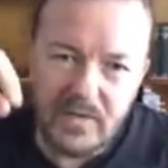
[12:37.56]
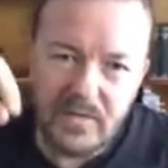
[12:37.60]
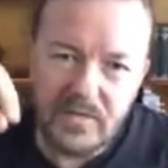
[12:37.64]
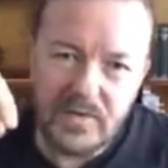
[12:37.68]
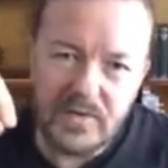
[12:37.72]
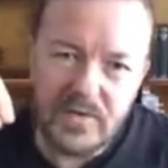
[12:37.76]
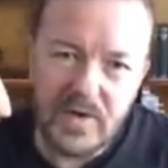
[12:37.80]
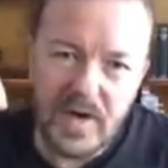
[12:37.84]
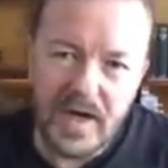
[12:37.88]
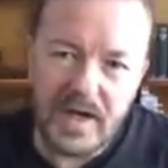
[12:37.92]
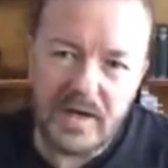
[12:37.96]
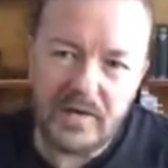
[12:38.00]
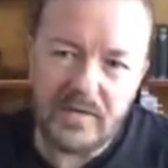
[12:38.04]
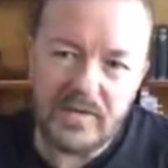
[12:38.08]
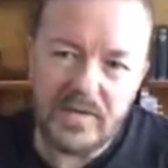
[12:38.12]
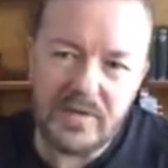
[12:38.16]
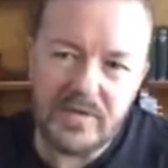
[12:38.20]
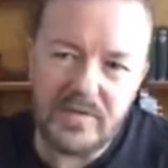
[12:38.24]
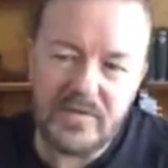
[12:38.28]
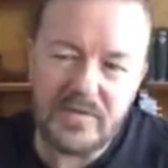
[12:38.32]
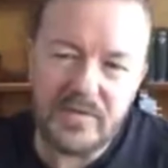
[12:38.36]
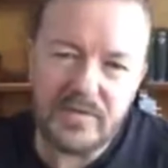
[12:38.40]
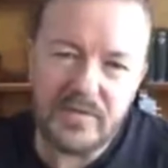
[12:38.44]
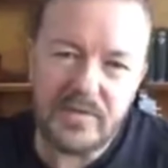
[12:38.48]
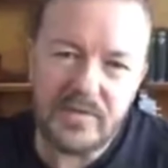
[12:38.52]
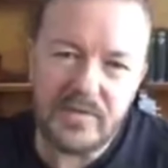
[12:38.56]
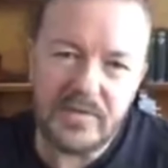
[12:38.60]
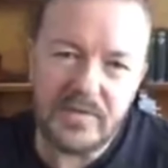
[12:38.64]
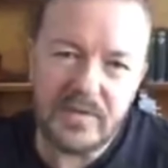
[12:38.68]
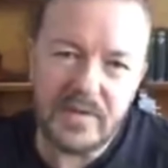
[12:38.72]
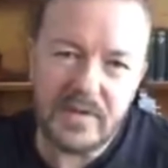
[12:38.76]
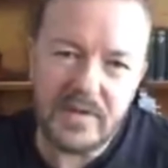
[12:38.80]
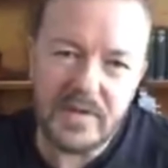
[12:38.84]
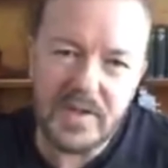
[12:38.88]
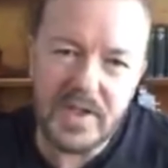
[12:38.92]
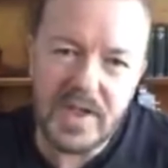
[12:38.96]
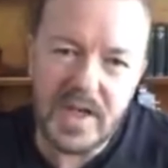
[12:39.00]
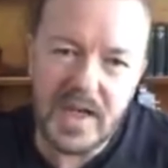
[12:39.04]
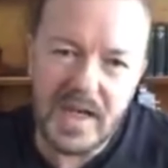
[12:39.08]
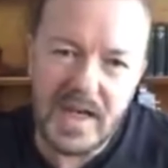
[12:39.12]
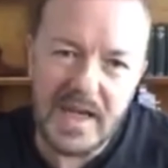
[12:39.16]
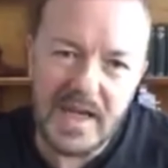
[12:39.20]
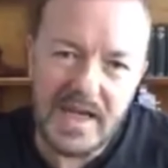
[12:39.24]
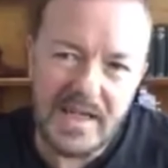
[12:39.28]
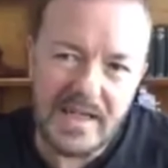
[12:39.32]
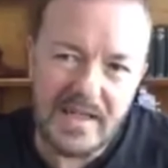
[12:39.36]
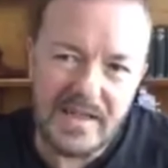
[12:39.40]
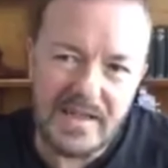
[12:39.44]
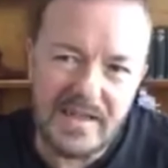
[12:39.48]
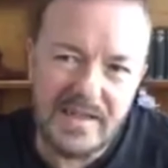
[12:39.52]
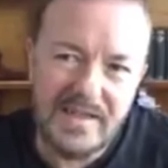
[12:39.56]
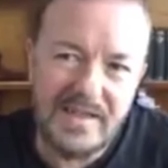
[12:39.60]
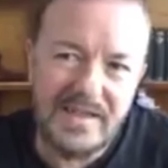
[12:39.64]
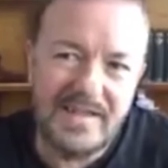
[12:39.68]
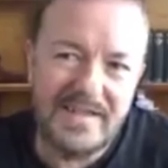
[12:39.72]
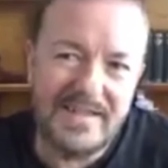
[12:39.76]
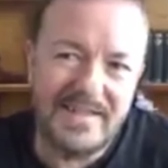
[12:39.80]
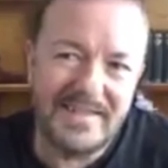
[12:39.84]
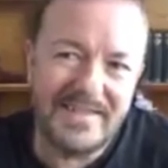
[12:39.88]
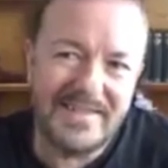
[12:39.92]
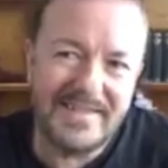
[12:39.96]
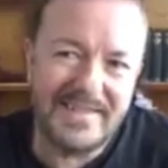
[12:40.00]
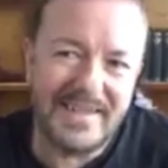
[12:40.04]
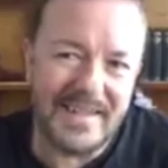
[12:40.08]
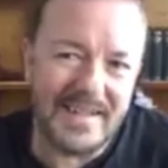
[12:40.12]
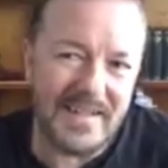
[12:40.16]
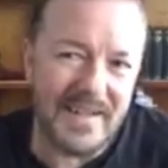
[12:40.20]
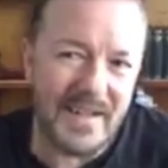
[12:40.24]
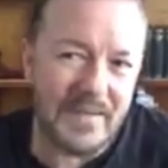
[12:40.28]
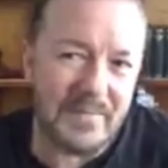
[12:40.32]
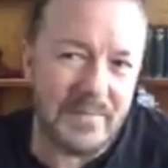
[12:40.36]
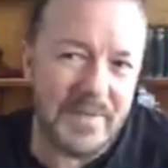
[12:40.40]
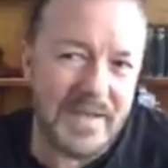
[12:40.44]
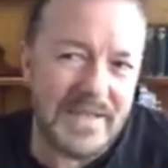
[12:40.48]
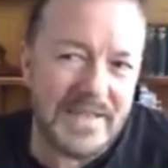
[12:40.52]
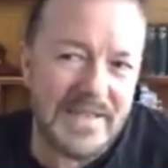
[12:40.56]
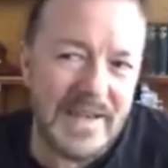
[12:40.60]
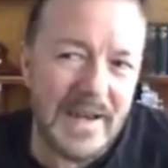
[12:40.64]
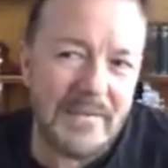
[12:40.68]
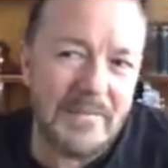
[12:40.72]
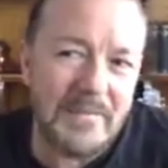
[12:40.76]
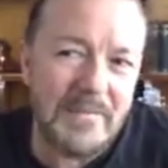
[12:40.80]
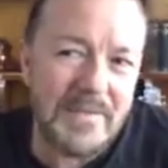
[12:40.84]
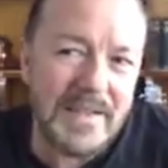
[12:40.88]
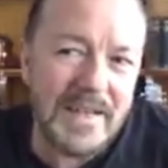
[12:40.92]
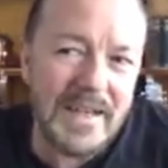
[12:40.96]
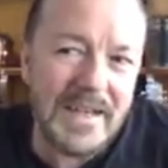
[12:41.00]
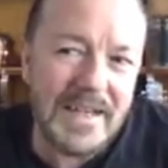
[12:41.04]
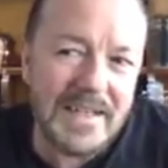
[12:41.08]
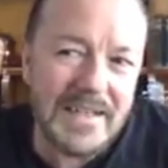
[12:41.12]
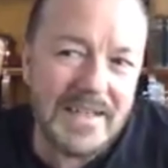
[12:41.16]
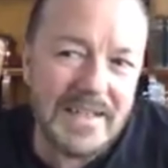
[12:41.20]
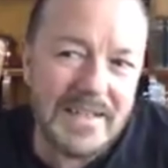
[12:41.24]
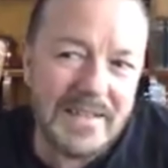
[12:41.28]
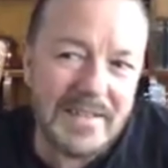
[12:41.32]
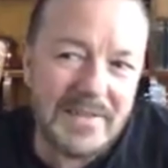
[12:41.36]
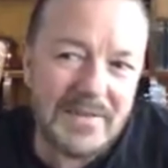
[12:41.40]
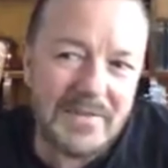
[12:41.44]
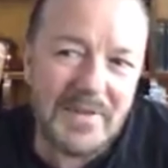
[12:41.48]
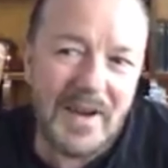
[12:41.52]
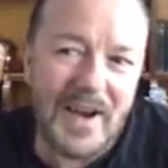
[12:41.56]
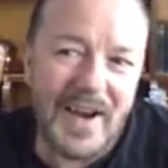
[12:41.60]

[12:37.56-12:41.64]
Being little, leaving little trails of cheese, and